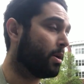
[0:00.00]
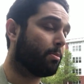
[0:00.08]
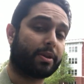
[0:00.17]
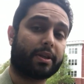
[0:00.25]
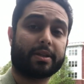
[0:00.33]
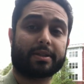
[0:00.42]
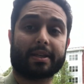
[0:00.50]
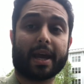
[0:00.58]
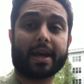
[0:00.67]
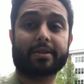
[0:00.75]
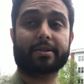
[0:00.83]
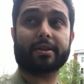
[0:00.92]
But these
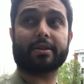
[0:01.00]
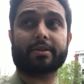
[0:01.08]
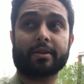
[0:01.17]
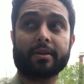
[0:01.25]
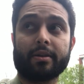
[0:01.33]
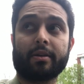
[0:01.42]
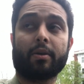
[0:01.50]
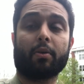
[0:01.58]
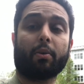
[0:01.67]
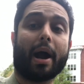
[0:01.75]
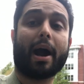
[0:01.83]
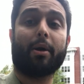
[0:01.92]
dexes,
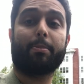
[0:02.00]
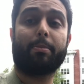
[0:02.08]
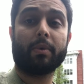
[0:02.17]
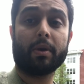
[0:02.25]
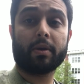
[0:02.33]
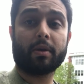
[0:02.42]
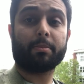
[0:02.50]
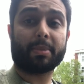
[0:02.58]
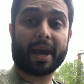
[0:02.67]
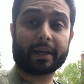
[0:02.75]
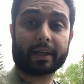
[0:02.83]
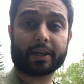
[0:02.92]
wow,
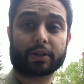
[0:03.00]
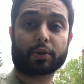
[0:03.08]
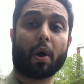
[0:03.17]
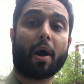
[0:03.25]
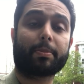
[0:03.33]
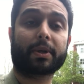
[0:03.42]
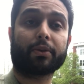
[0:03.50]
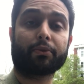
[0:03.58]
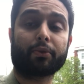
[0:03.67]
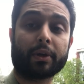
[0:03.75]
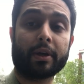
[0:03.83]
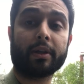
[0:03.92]
Pancake swap can
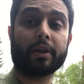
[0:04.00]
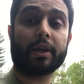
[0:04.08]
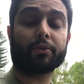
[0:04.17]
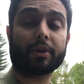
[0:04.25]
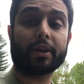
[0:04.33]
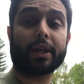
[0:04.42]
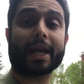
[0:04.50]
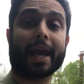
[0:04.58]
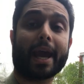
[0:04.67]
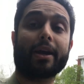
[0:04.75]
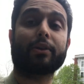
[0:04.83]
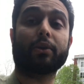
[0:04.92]
really, really
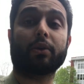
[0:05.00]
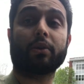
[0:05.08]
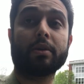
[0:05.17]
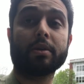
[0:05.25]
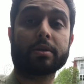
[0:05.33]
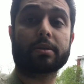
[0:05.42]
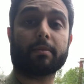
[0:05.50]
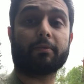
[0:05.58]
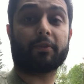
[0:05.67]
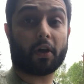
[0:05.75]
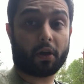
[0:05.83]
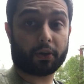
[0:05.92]
handle some
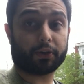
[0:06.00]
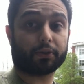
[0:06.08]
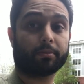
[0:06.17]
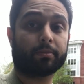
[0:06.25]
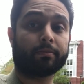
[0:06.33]
volume.